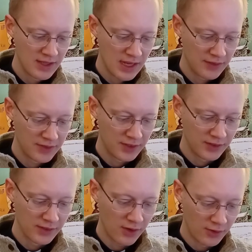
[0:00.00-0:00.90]

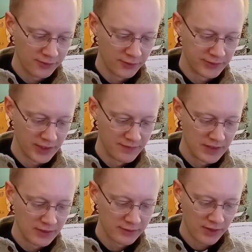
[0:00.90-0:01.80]
Anthony also said,
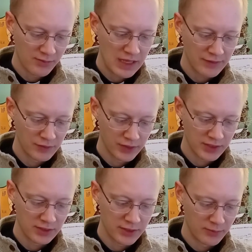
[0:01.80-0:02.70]
"Some have
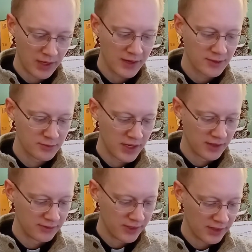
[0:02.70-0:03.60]
afflicted their bodies by
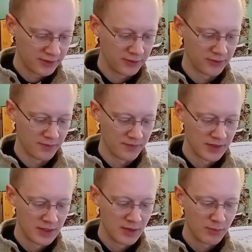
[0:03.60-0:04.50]
asceticism,
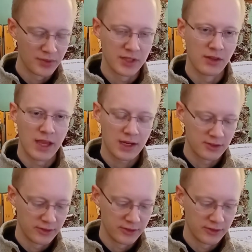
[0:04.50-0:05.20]
but they lack